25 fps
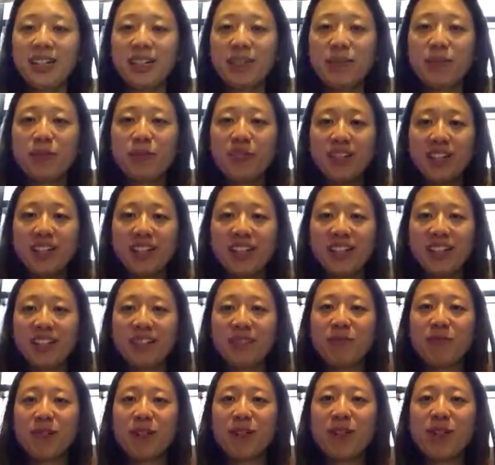Good morning.
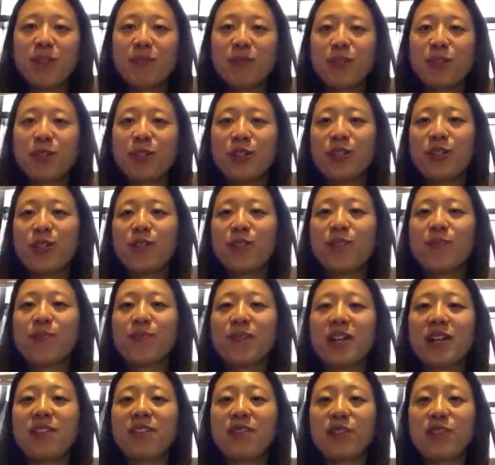Welcome to
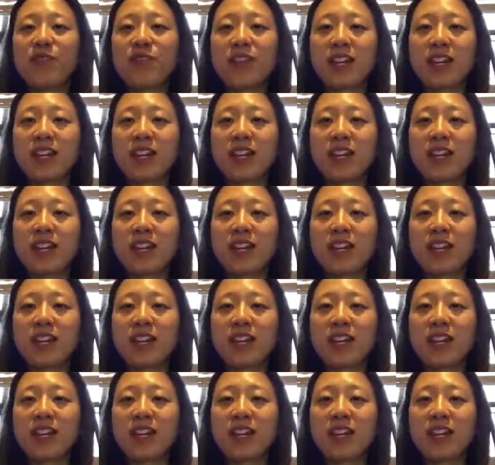Mindful